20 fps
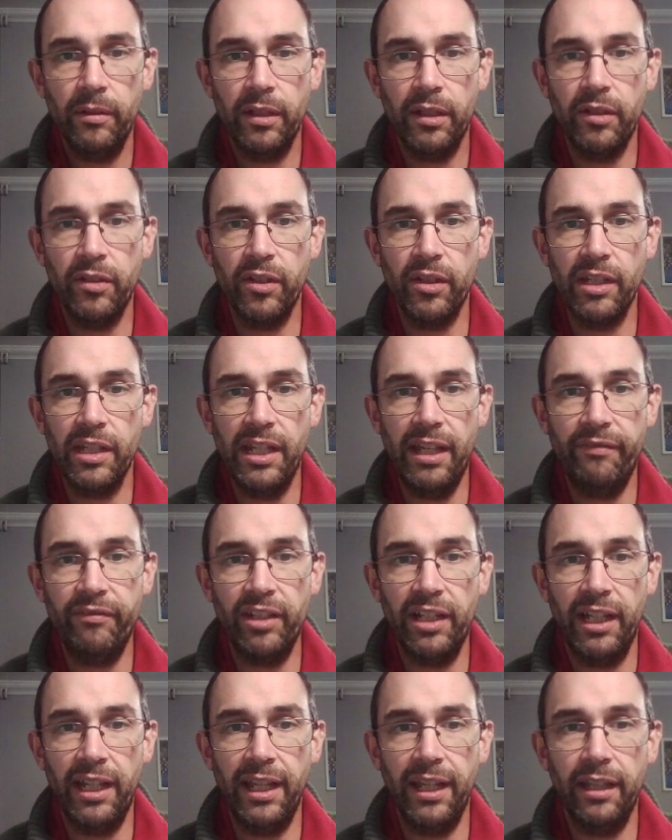You just left
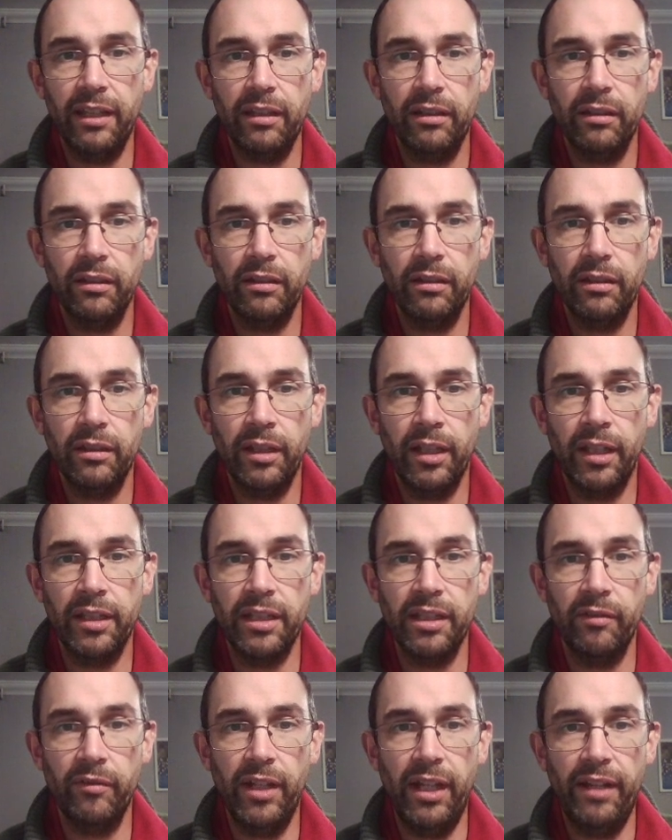click,
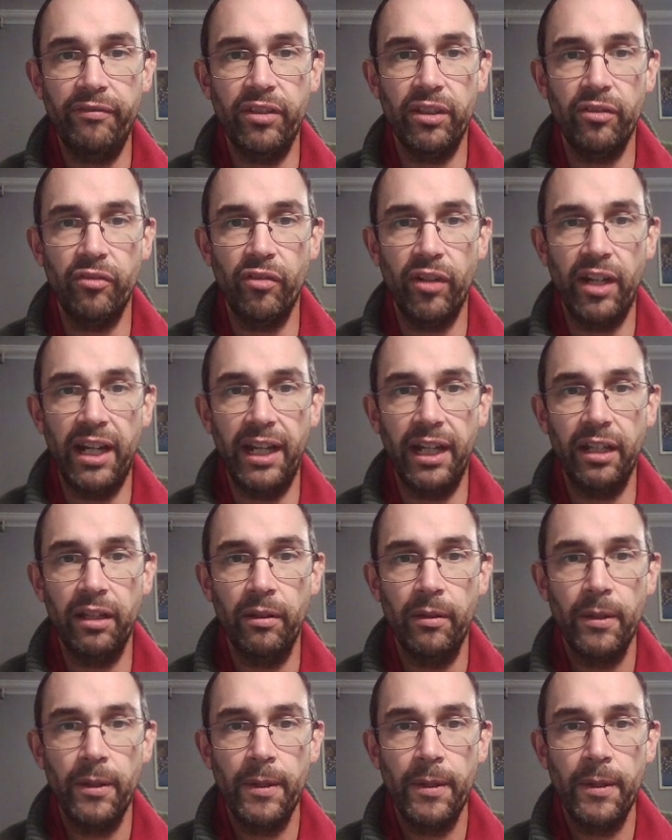so left and drag,